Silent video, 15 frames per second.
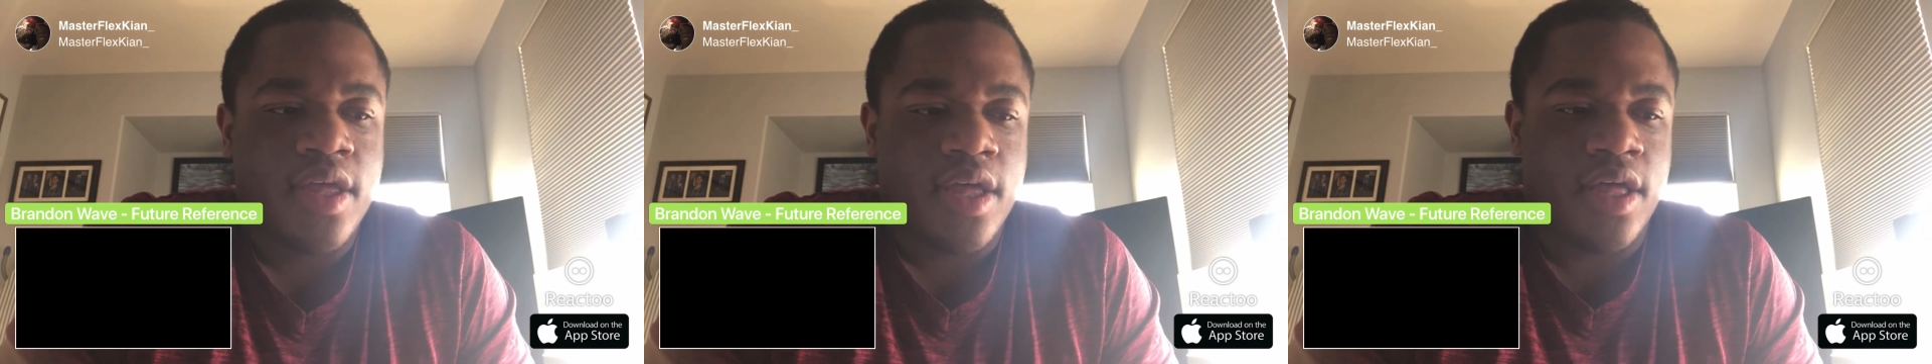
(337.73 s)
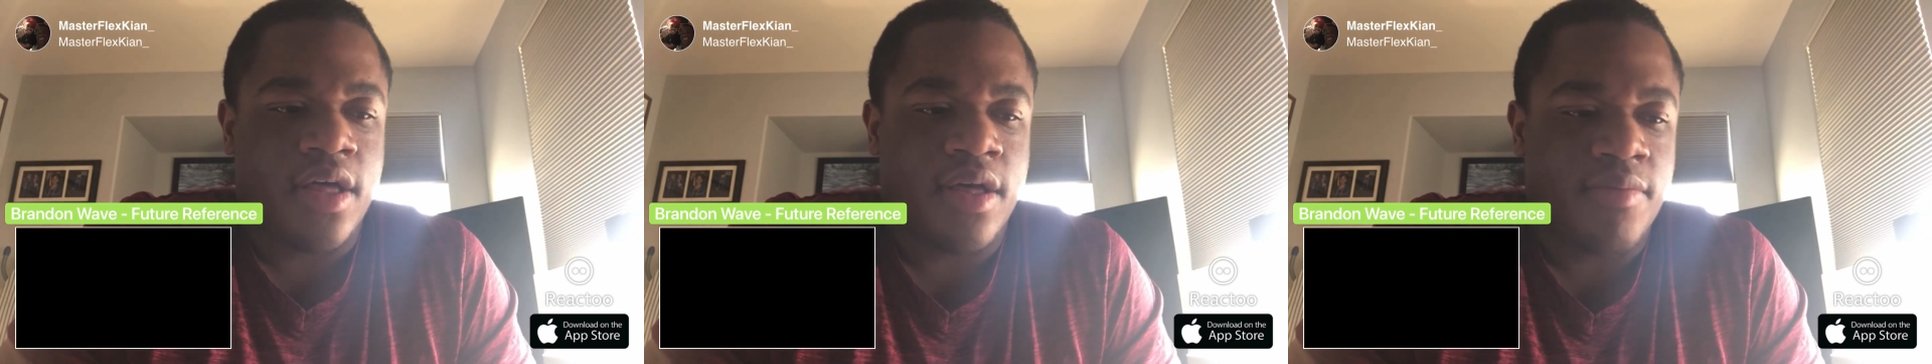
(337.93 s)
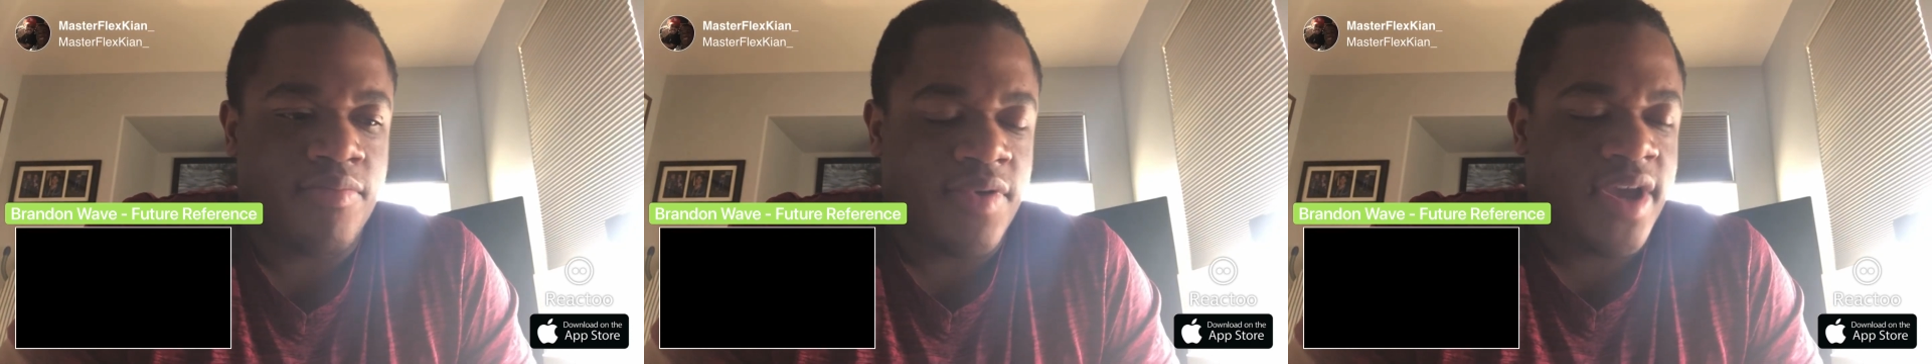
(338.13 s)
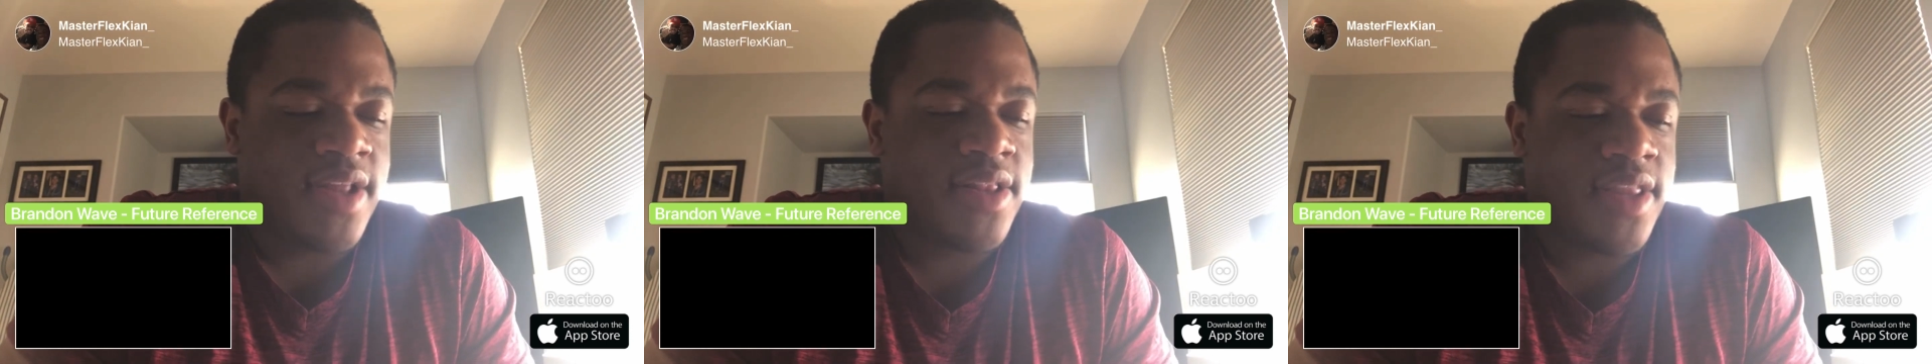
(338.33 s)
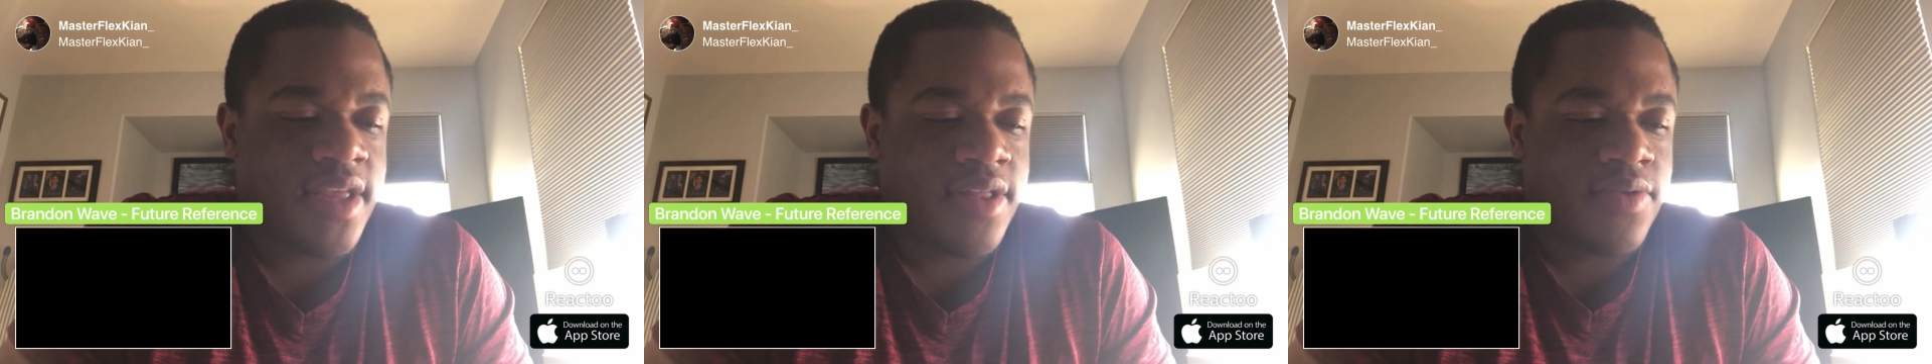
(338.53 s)

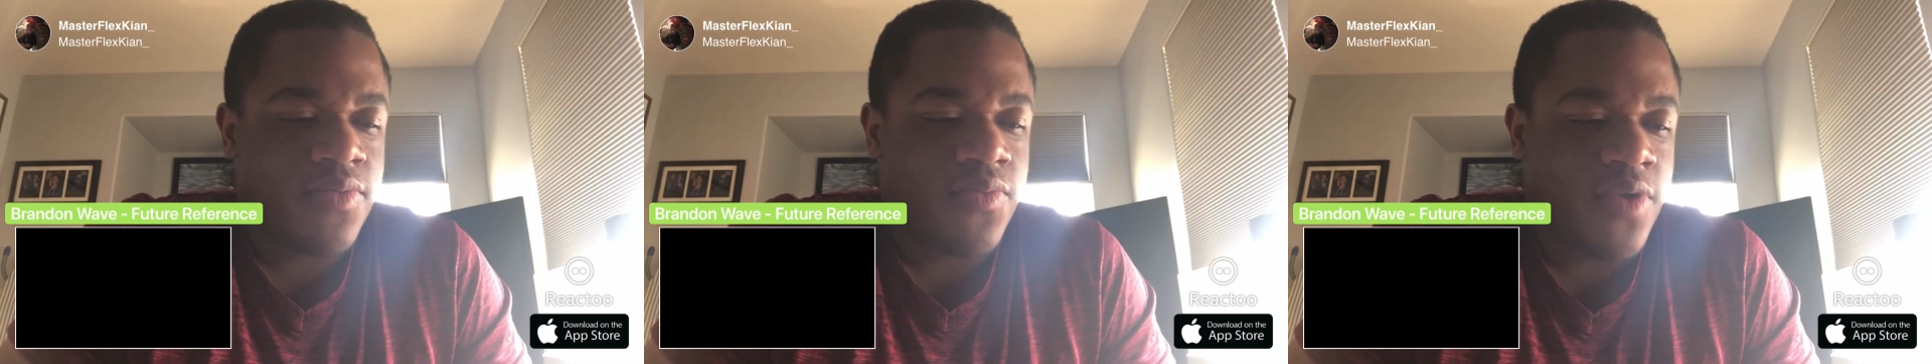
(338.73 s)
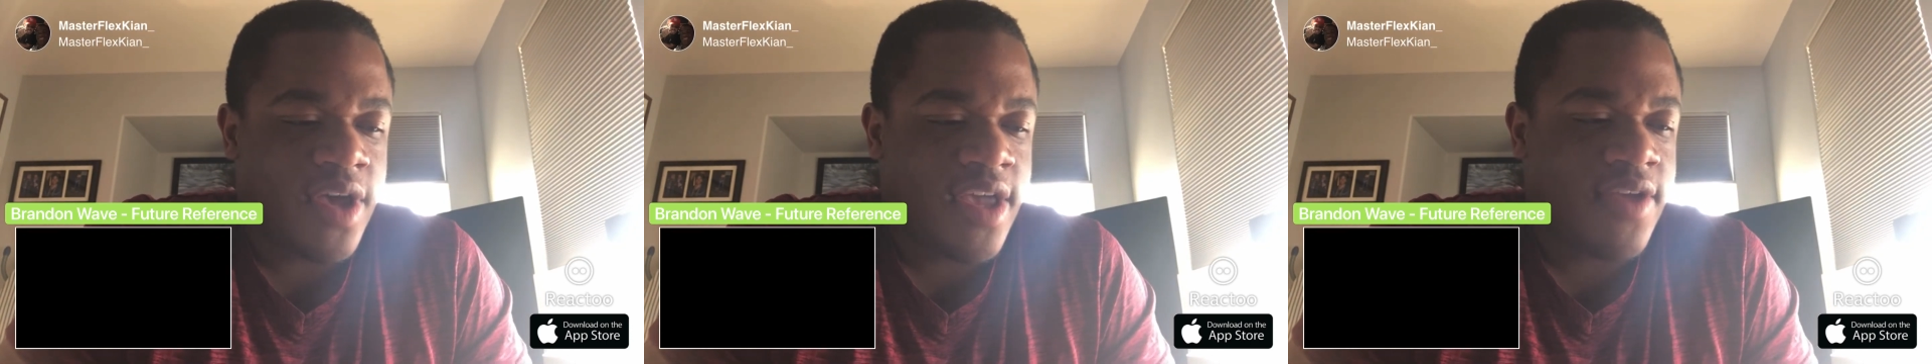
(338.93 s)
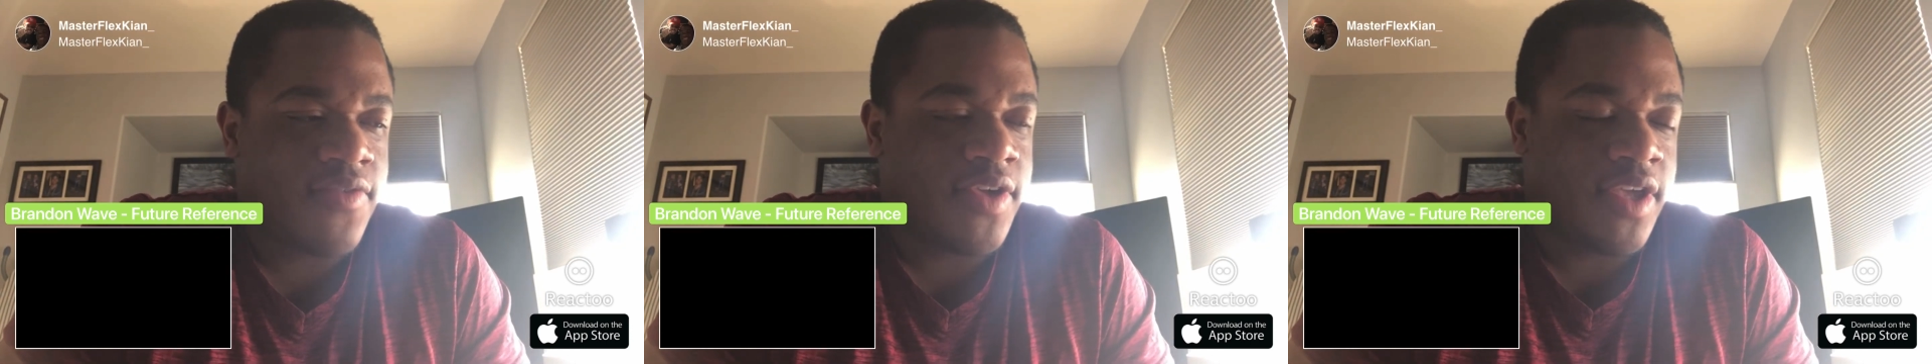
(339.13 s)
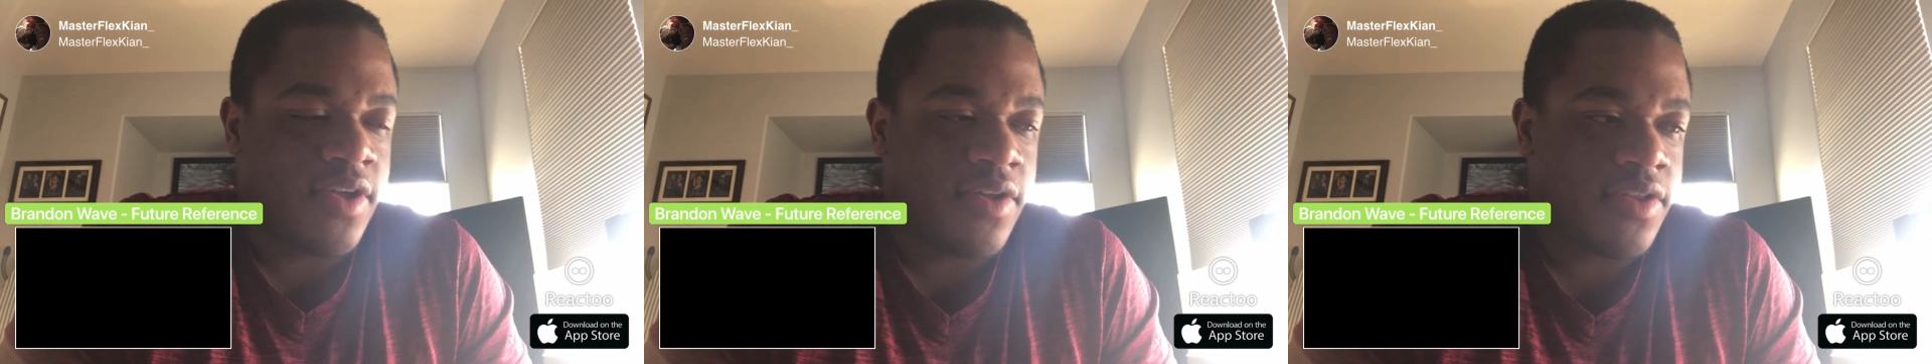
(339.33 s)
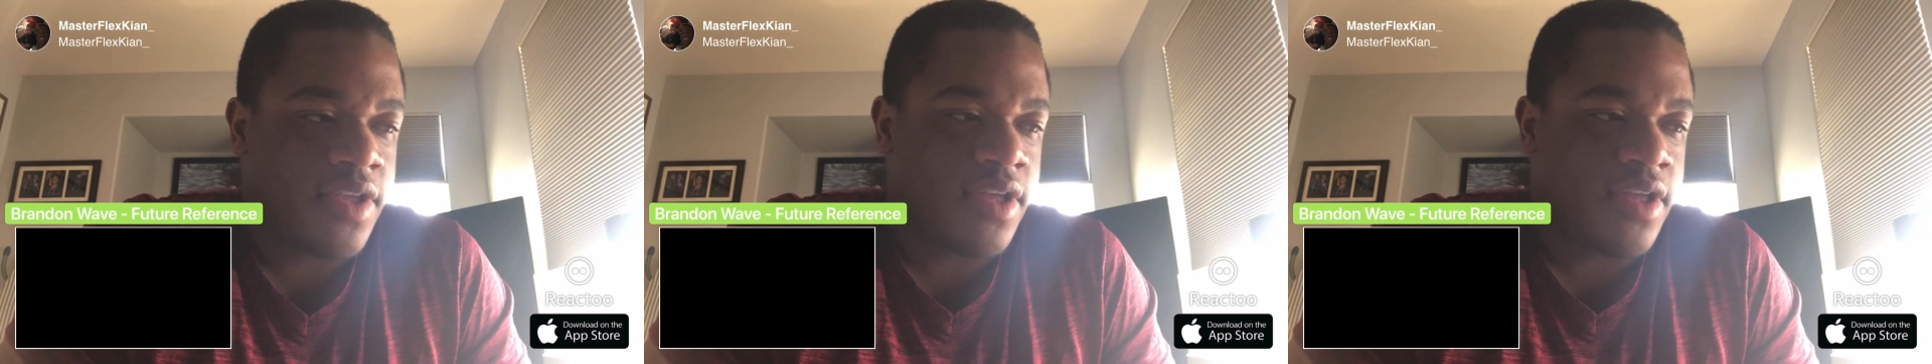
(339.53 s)
Brandon Wave killed